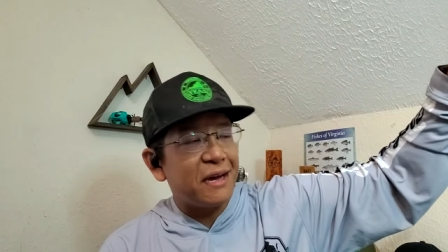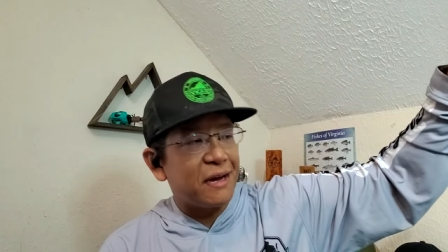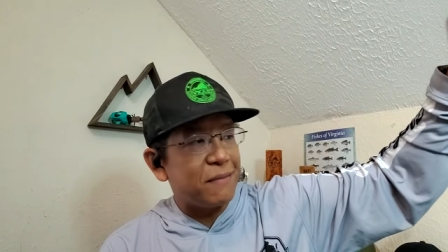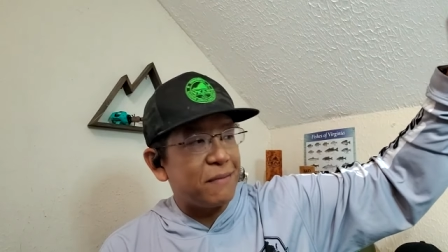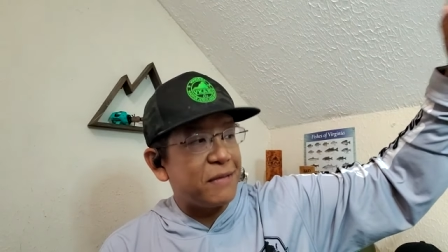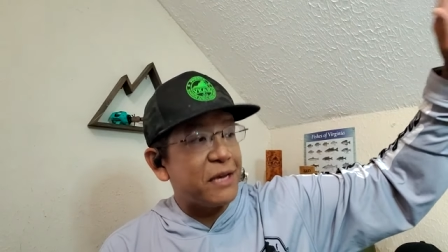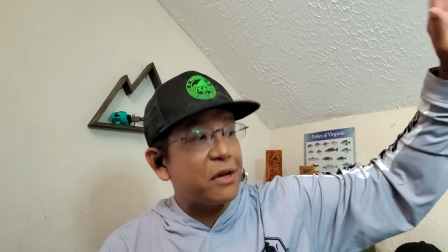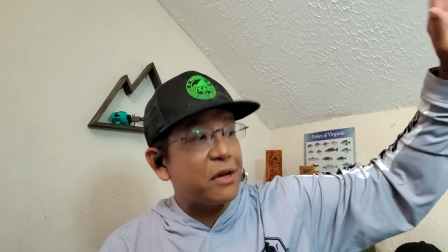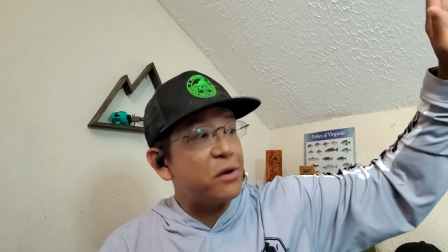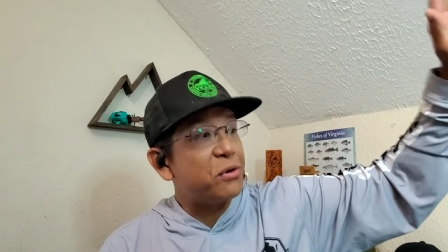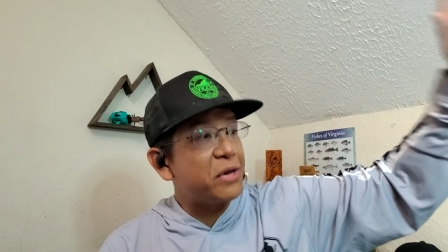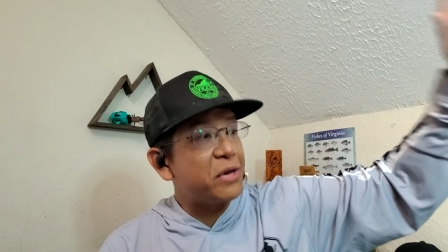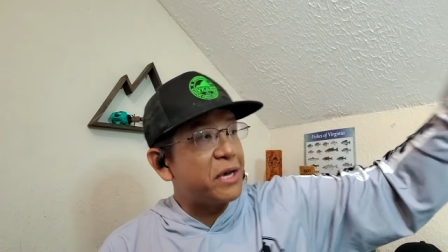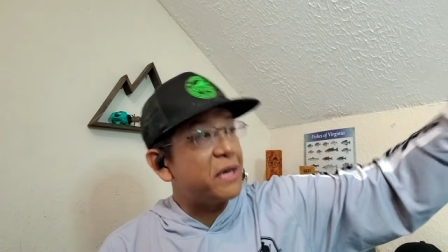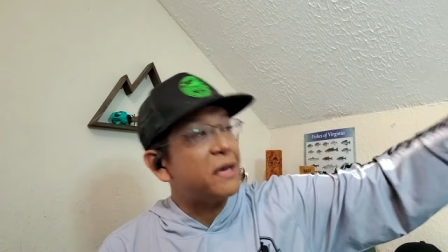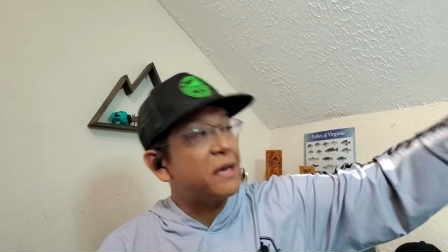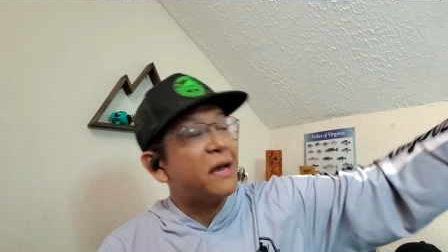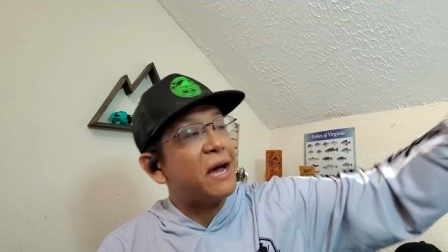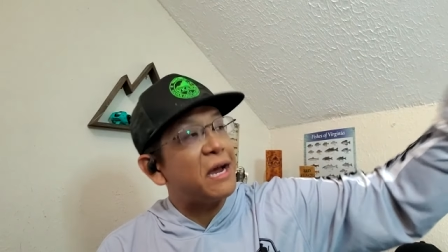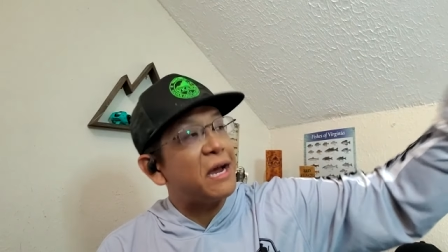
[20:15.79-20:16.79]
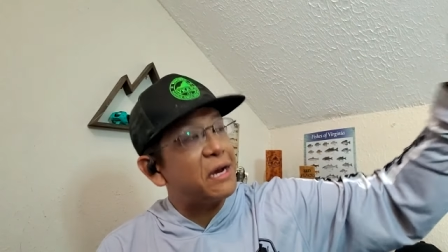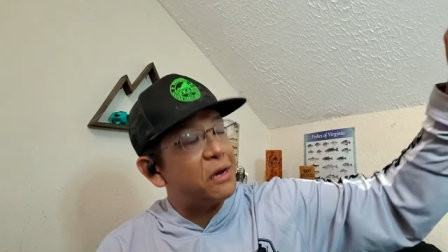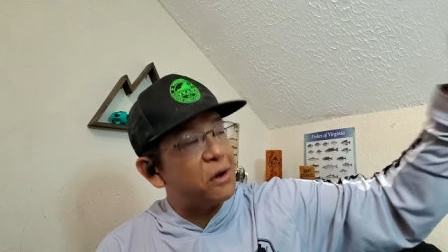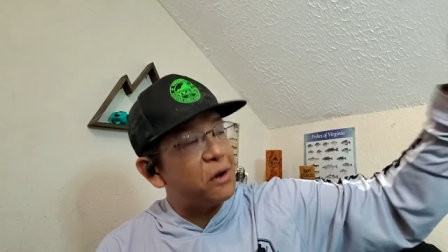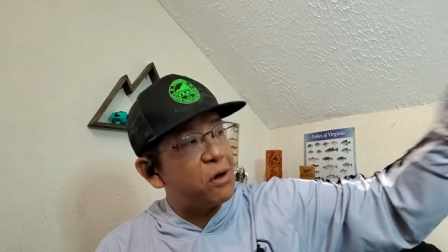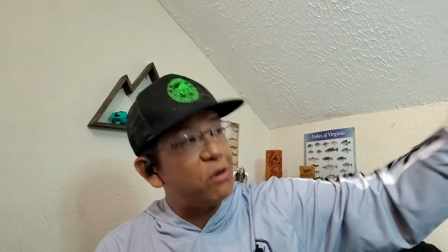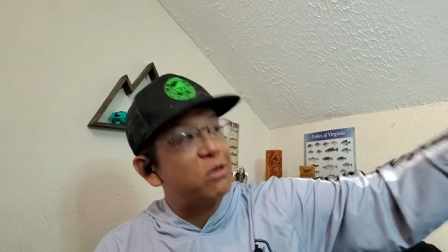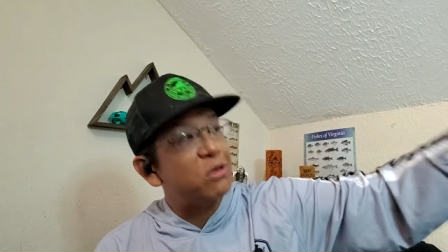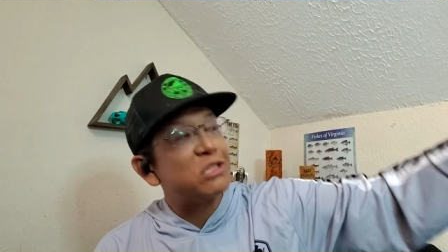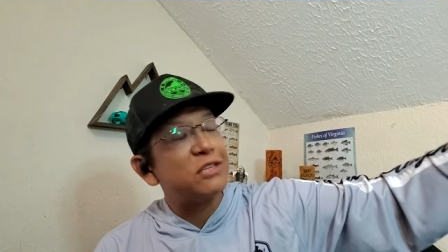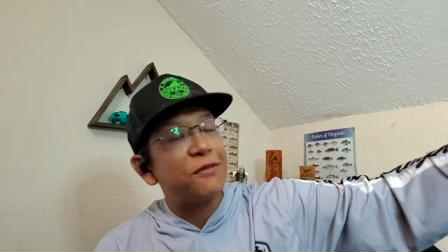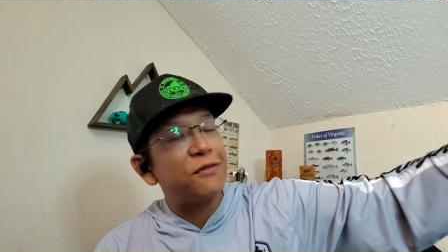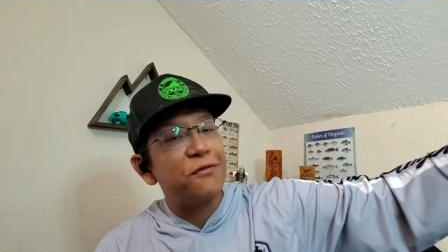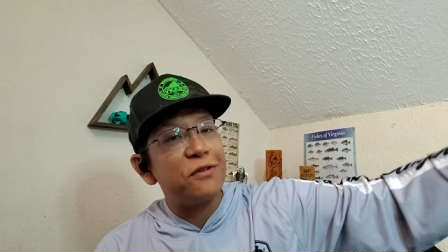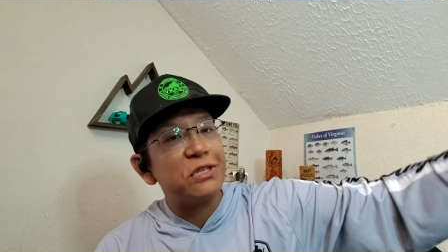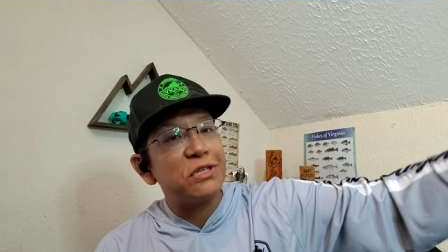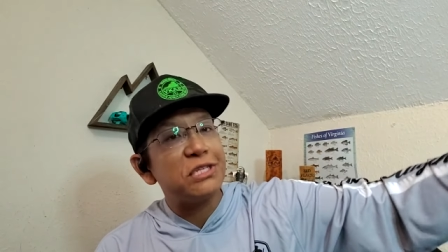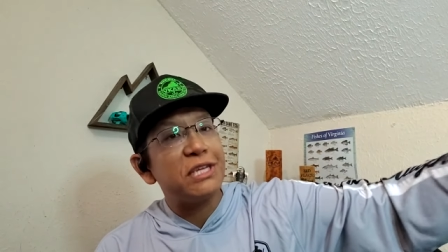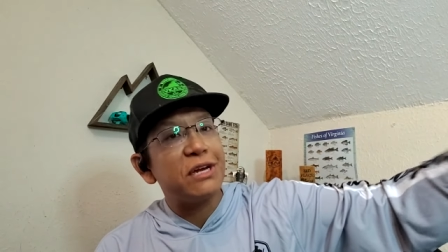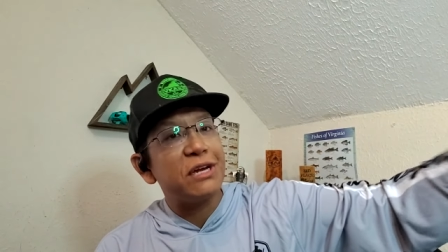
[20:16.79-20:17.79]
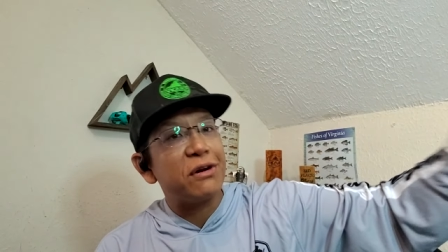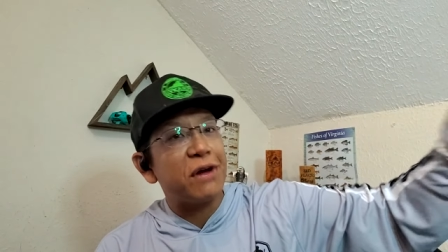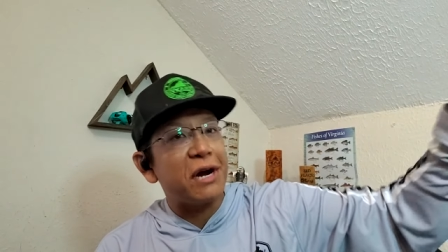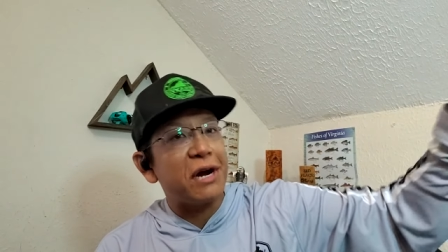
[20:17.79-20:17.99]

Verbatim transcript: I'm like, okay, I know there's a fish there.